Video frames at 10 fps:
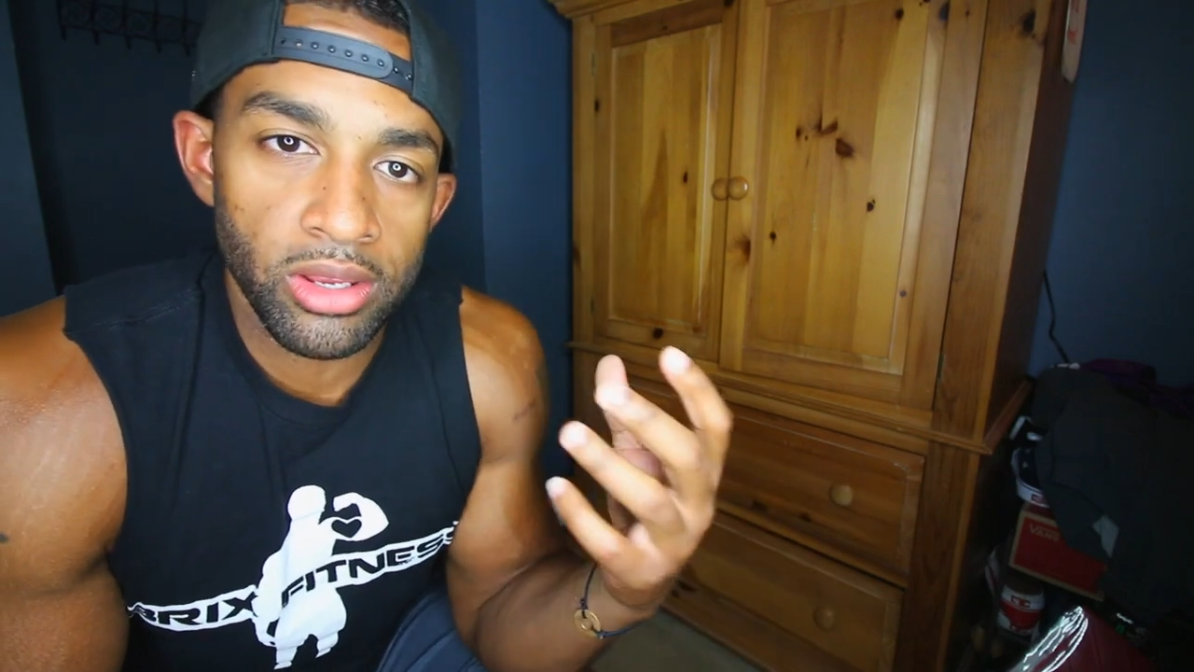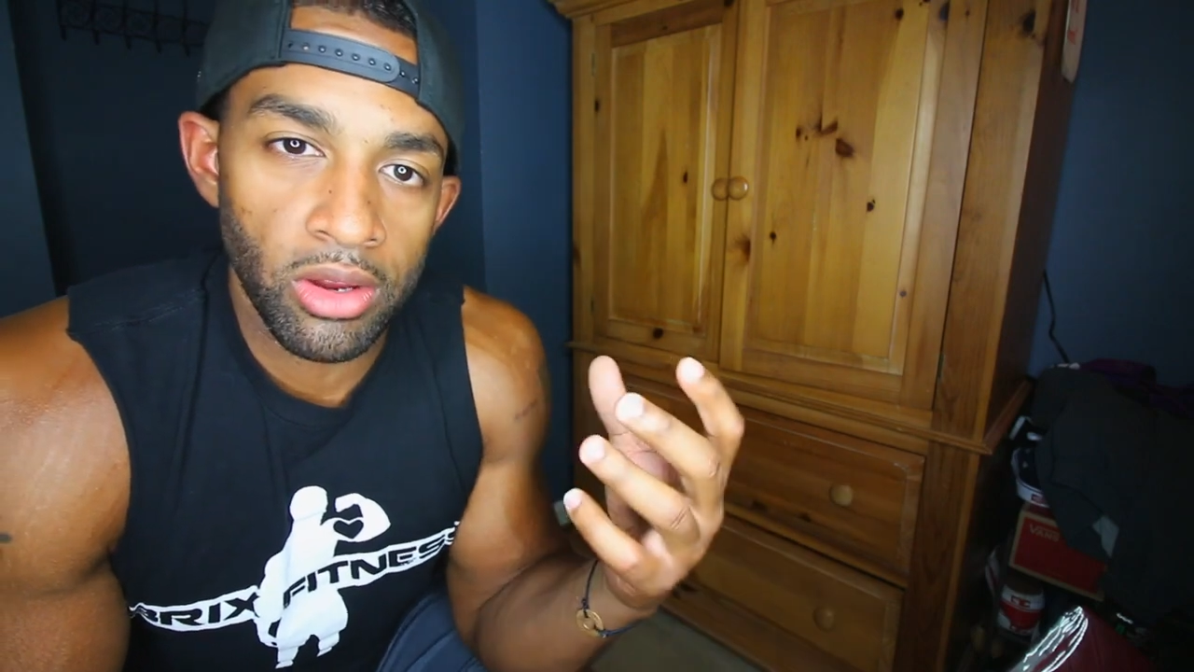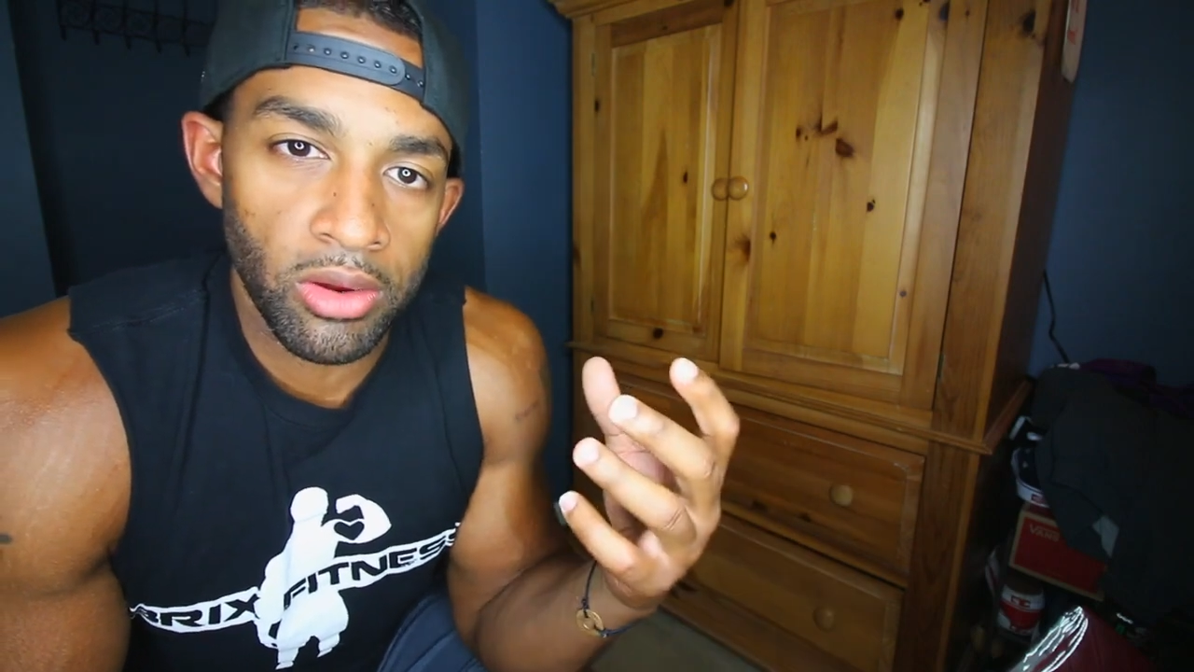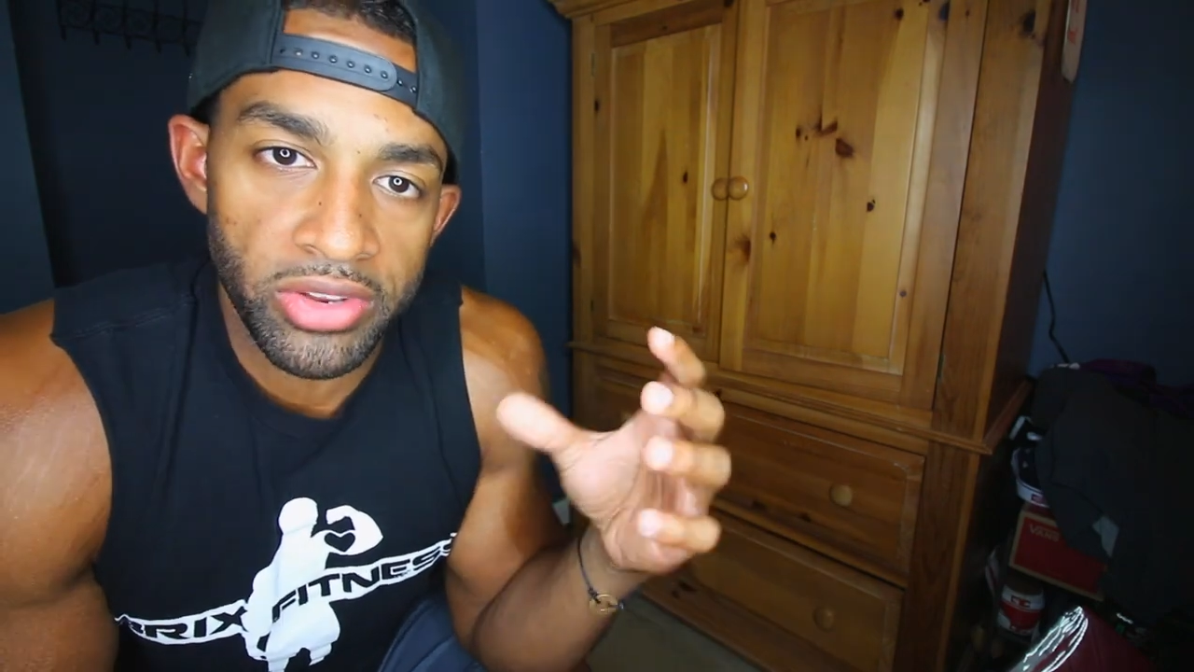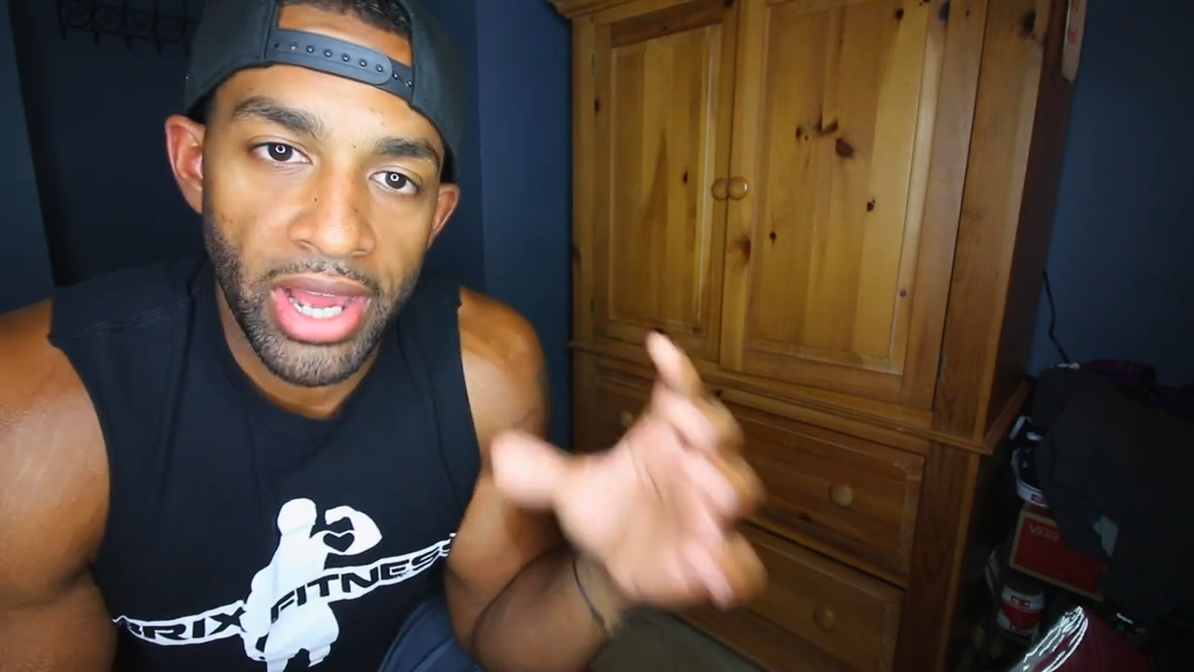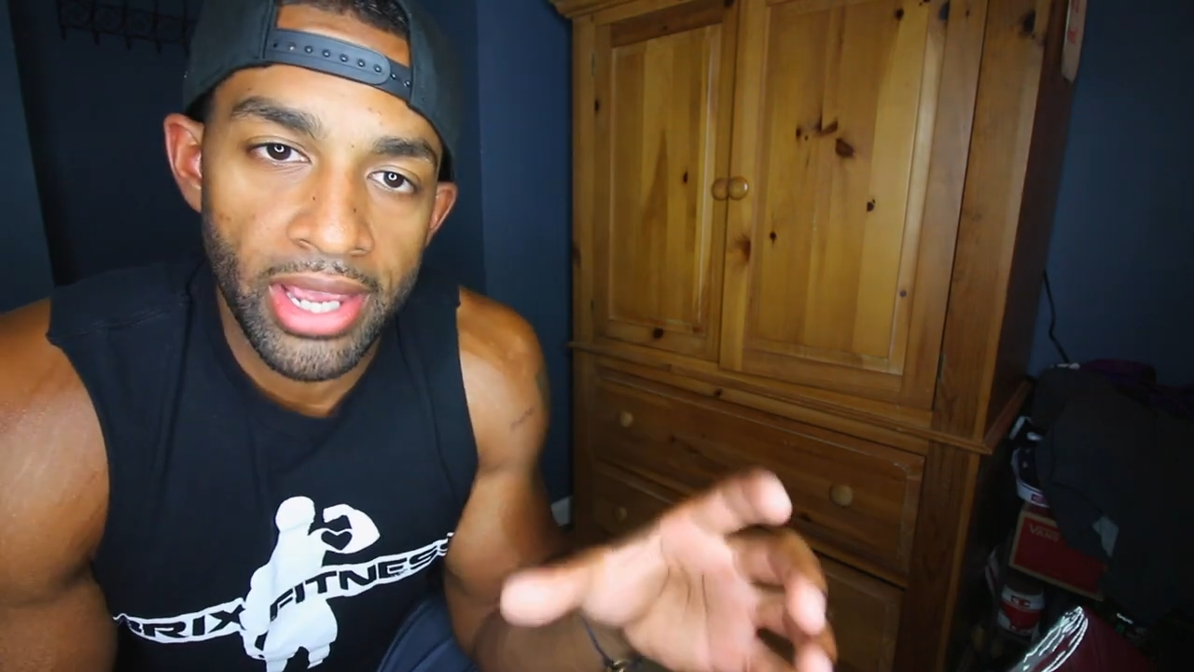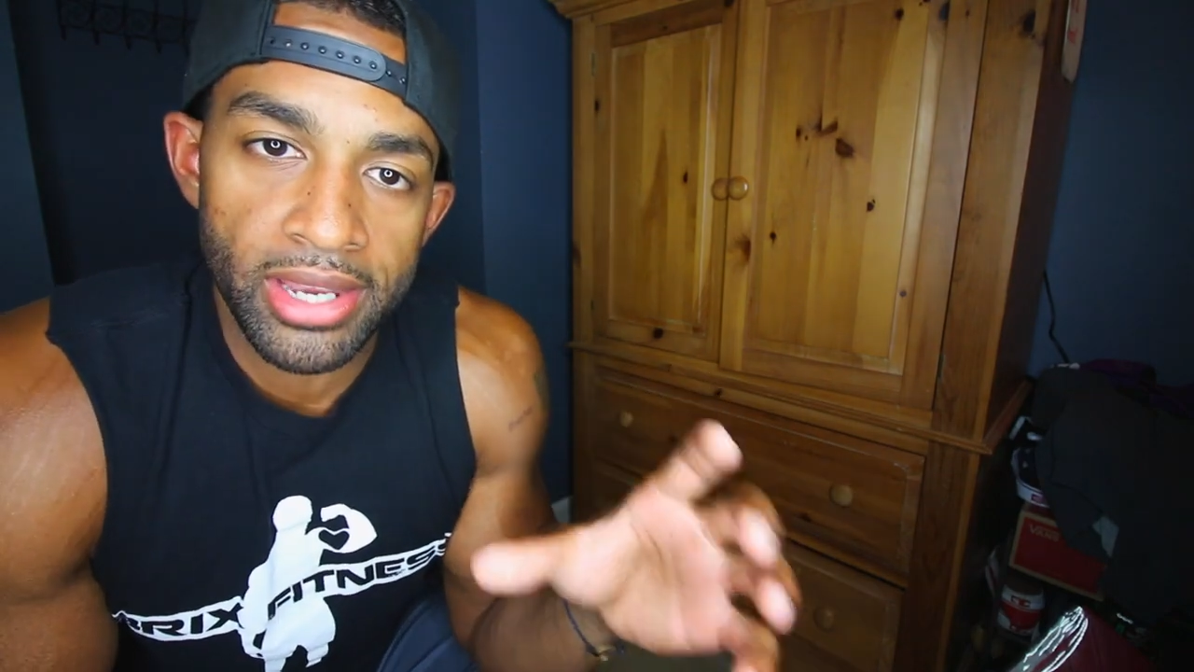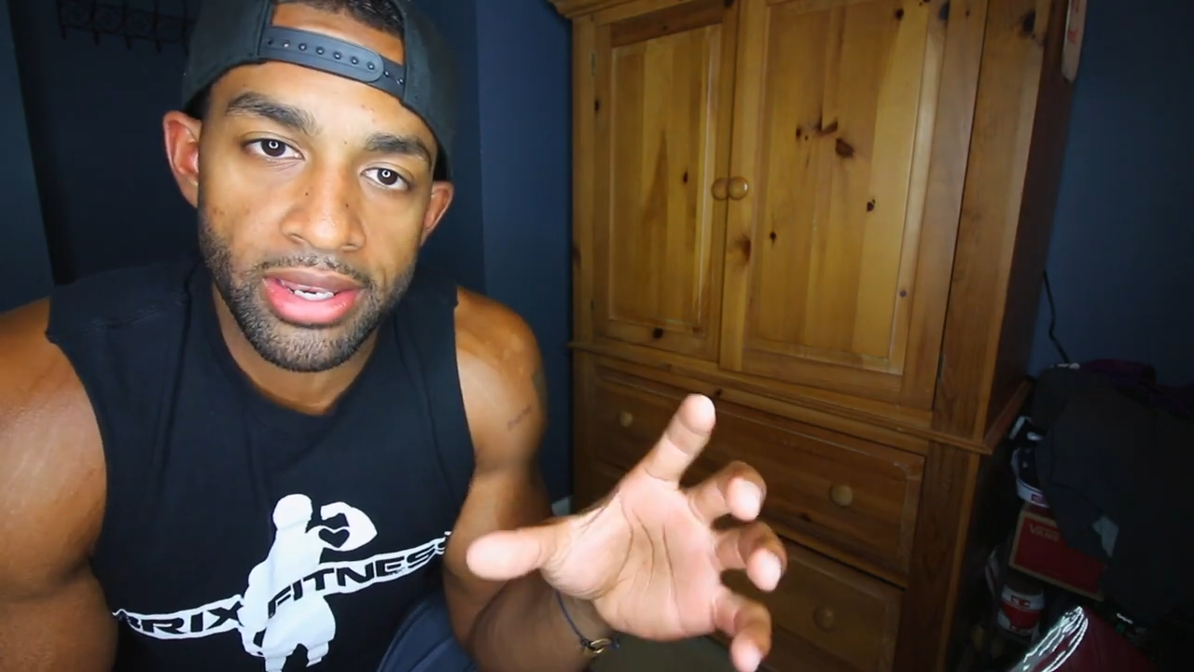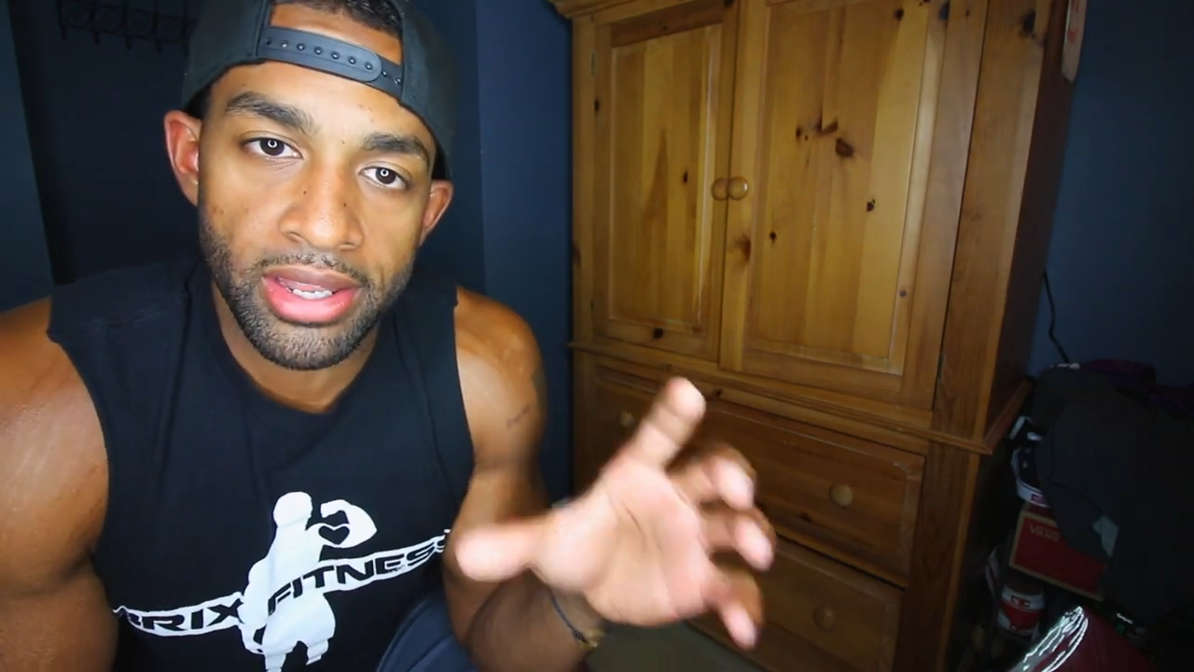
your diet